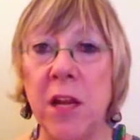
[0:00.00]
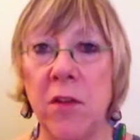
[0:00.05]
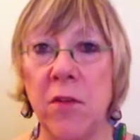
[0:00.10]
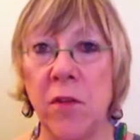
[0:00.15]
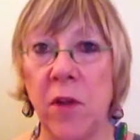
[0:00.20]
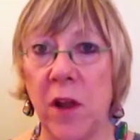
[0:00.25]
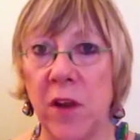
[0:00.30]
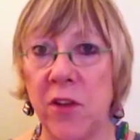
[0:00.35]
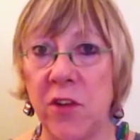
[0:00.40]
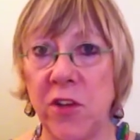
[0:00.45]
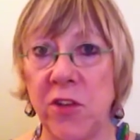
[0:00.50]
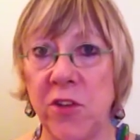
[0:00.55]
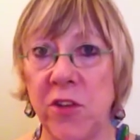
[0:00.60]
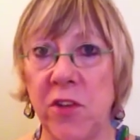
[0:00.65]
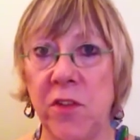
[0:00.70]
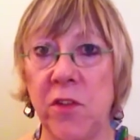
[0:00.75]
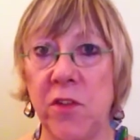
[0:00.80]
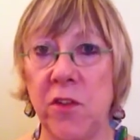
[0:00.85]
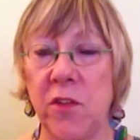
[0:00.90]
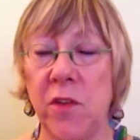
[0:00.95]

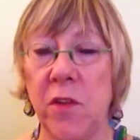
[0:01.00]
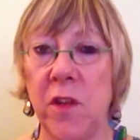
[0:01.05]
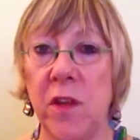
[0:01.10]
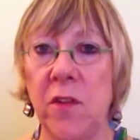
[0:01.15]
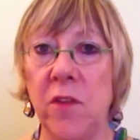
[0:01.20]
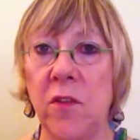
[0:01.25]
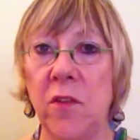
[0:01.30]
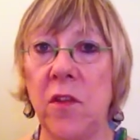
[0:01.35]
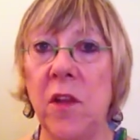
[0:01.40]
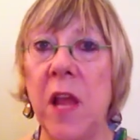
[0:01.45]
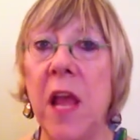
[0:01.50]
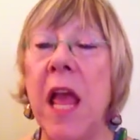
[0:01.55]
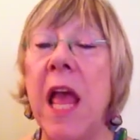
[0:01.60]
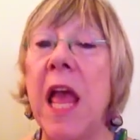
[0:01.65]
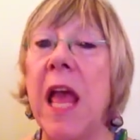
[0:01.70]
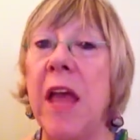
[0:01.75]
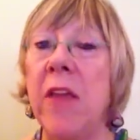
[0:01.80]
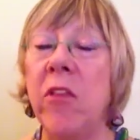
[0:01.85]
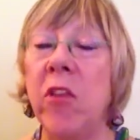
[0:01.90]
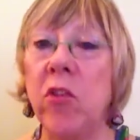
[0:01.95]
advantages to this.
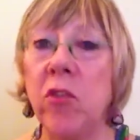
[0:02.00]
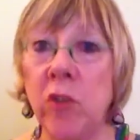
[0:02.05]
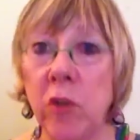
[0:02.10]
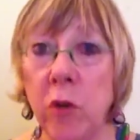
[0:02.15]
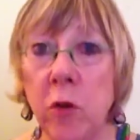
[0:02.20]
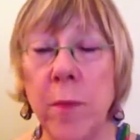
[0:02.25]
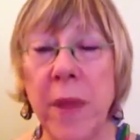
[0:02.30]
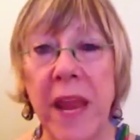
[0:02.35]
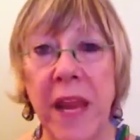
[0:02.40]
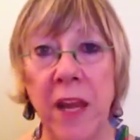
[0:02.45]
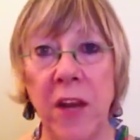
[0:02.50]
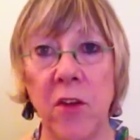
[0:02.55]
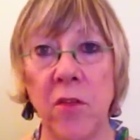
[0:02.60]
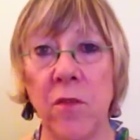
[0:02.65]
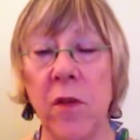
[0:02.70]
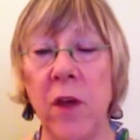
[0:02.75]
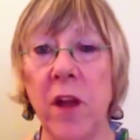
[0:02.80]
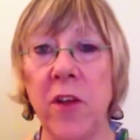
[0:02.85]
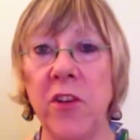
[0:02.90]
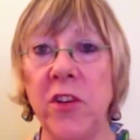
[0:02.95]
And the two main
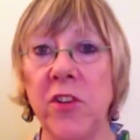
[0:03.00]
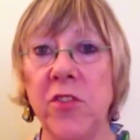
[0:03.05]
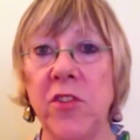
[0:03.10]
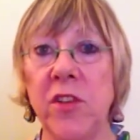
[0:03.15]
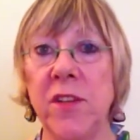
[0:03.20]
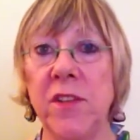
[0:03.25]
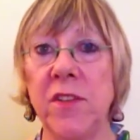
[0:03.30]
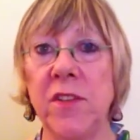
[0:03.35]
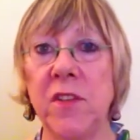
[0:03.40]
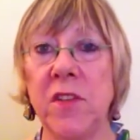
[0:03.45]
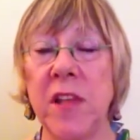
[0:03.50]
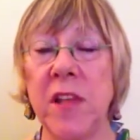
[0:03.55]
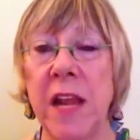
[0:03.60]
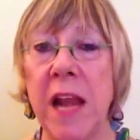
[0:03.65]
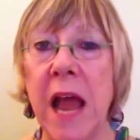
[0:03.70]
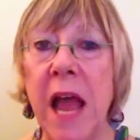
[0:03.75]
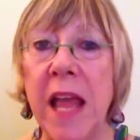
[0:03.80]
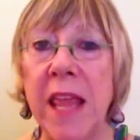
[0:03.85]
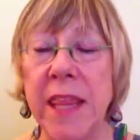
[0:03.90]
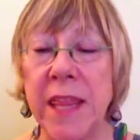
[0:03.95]
advantages that
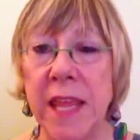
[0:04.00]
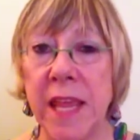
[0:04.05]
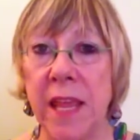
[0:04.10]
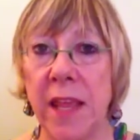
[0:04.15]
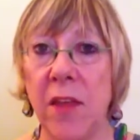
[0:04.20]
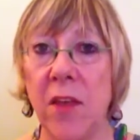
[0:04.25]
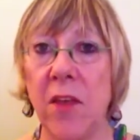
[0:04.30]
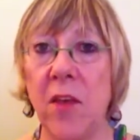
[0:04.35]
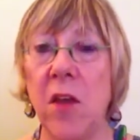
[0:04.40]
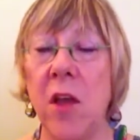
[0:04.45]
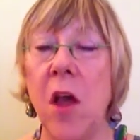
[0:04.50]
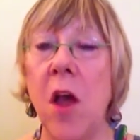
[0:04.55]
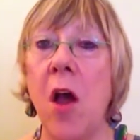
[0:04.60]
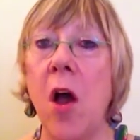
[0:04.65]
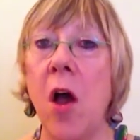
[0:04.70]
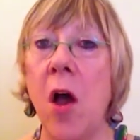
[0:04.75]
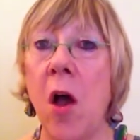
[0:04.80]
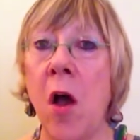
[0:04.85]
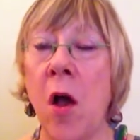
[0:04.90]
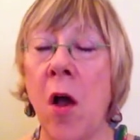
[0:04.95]
I think
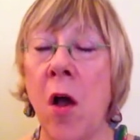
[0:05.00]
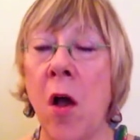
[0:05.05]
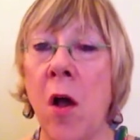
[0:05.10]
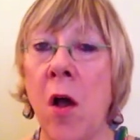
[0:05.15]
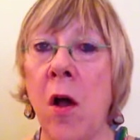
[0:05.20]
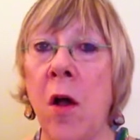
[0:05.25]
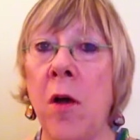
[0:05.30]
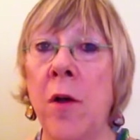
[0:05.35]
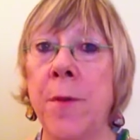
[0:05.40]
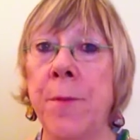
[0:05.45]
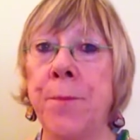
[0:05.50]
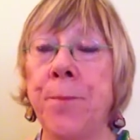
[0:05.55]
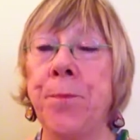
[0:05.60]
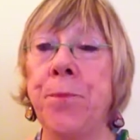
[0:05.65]
are